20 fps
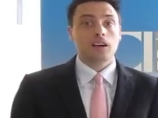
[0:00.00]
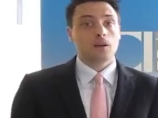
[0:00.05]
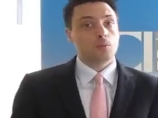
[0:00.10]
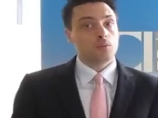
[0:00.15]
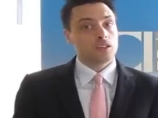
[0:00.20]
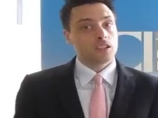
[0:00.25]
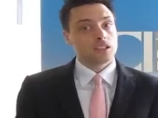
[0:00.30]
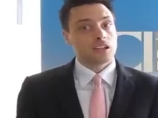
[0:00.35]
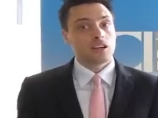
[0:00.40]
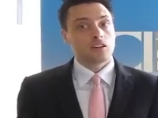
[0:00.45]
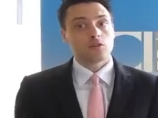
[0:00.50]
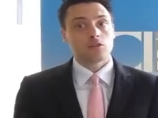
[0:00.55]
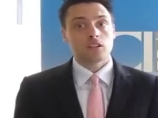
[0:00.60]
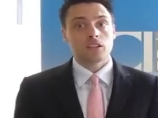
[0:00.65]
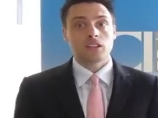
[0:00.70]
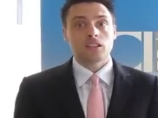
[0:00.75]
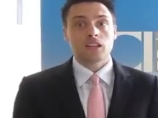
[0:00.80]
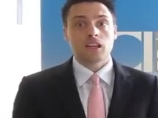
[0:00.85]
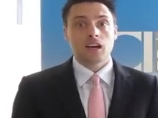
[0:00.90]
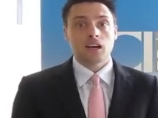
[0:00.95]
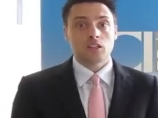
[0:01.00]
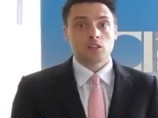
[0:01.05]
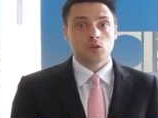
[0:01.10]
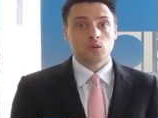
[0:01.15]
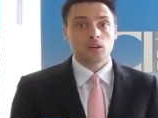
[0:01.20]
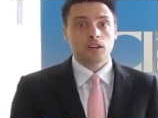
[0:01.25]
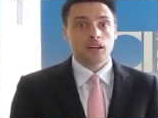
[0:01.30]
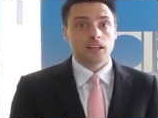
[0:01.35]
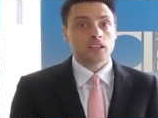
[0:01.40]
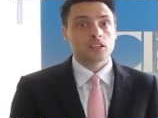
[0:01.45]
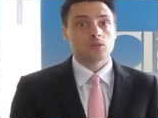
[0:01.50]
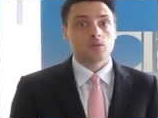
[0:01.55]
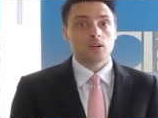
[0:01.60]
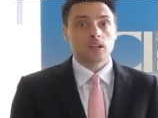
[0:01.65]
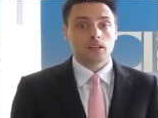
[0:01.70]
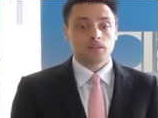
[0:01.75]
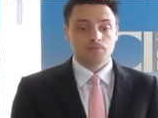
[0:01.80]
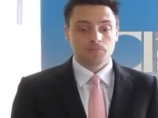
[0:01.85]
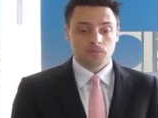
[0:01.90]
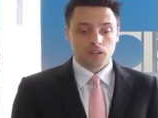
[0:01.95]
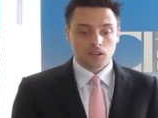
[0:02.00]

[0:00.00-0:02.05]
and which countries are doing less well.